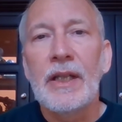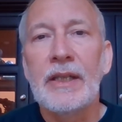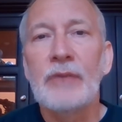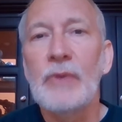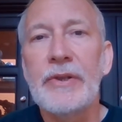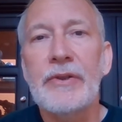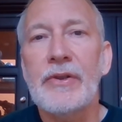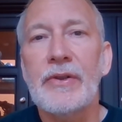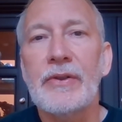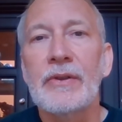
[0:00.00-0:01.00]
in
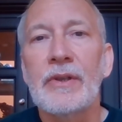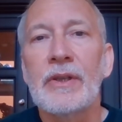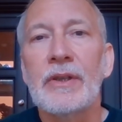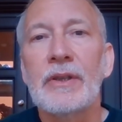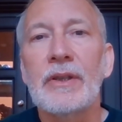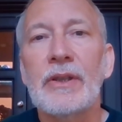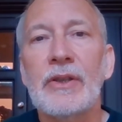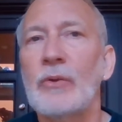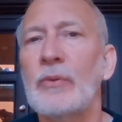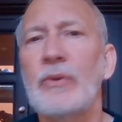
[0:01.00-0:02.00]
which,
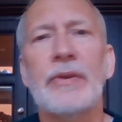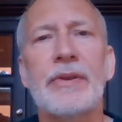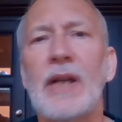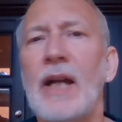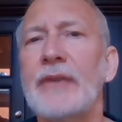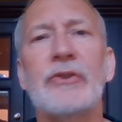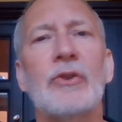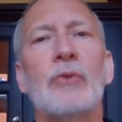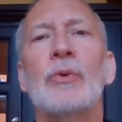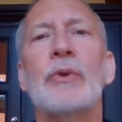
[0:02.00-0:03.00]
your thoughts and
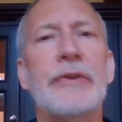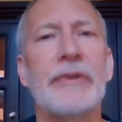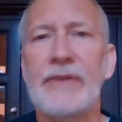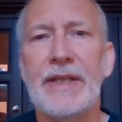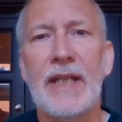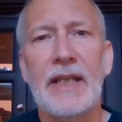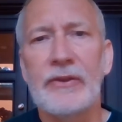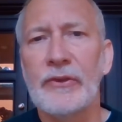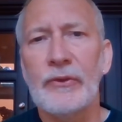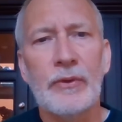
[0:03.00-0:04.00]
your worries of the day
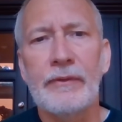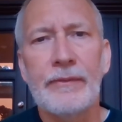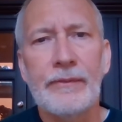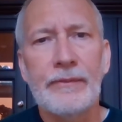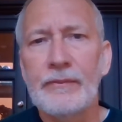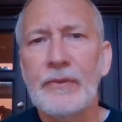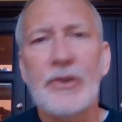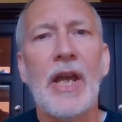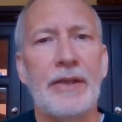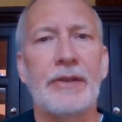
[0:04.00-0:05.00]
just sort of
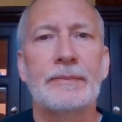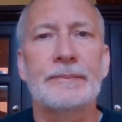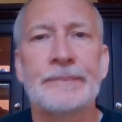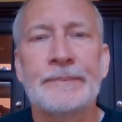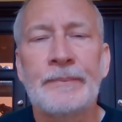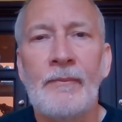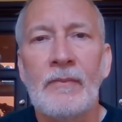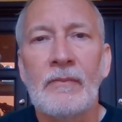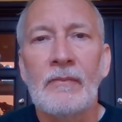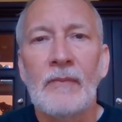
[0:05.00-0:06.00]
shed?
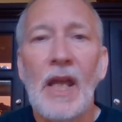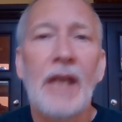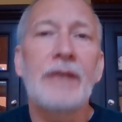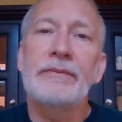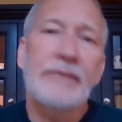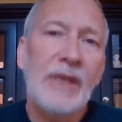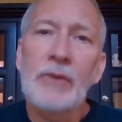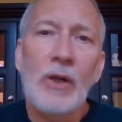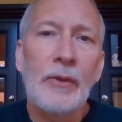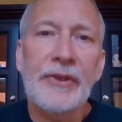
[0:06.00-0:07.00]
And they
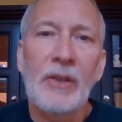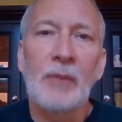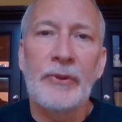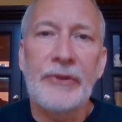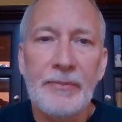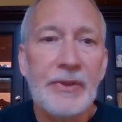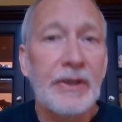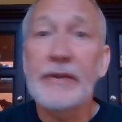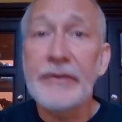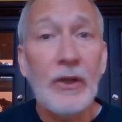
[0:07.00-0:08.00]
would always come up with something.
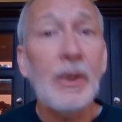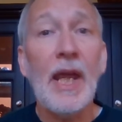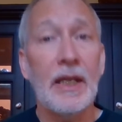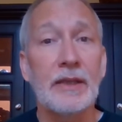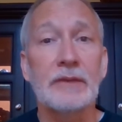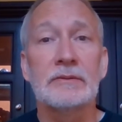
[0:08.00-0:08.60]
And I'd say, okay,